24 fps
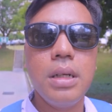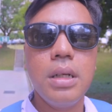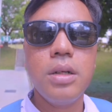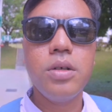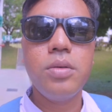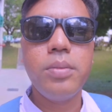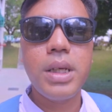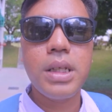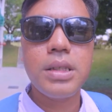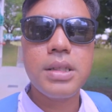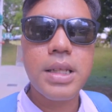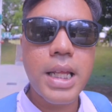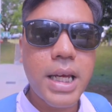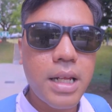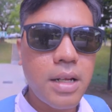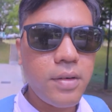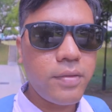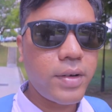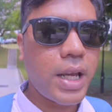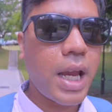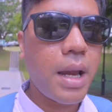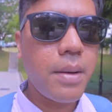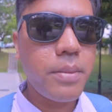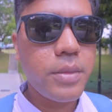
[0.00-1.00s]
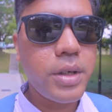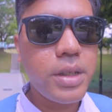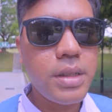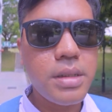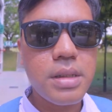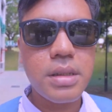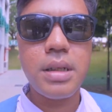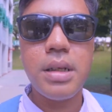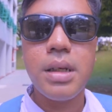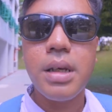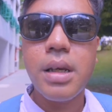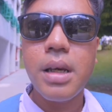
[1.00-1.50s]
Lumix line of
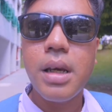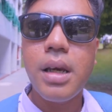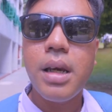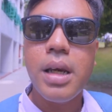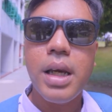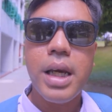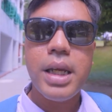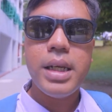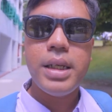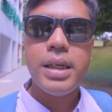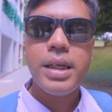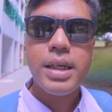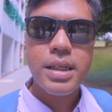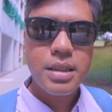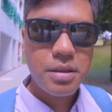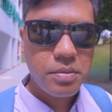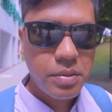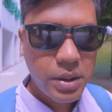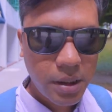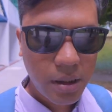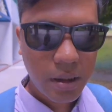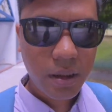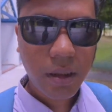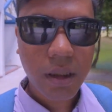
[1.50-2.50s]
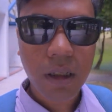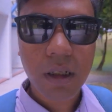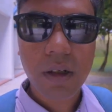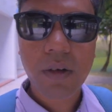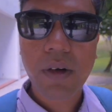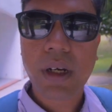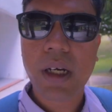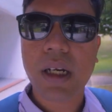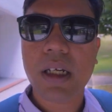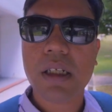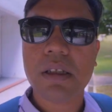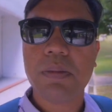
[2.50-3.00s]
cameras, and it has been a
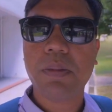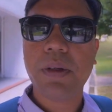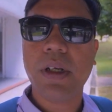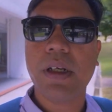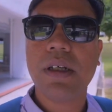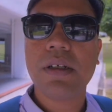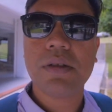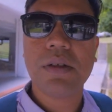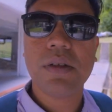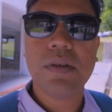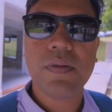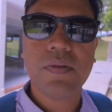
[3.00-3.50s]
great experience so